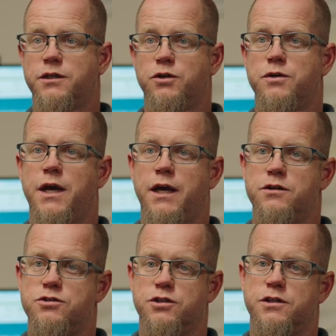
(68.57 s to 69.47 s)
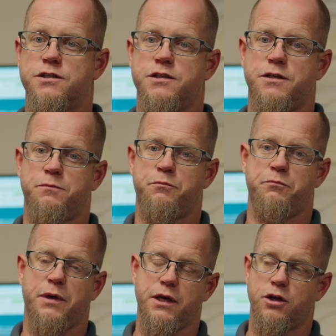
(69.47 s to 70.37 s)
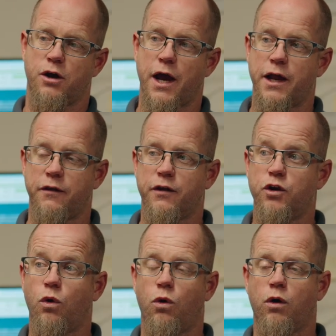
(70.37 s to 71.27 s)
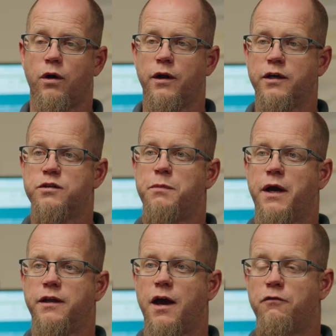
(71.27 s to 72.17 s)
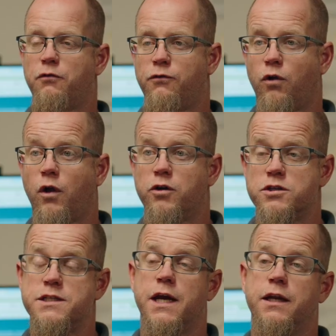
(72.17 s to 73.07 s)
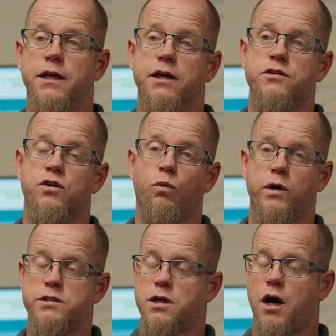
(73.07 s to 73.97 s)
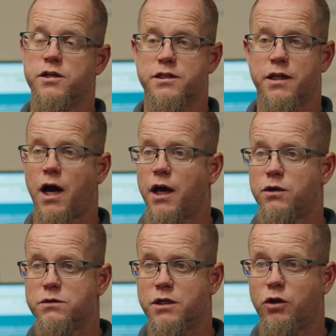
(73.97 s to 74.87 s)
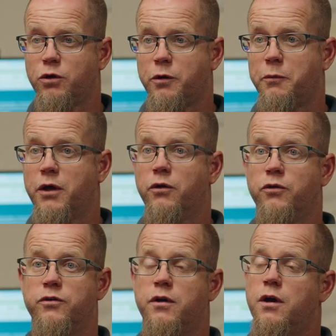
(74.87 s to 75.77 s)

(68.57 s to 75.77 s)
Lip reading: You can't just peek your head in the door and expect to have a full understanding as to what's causing the high utility bills,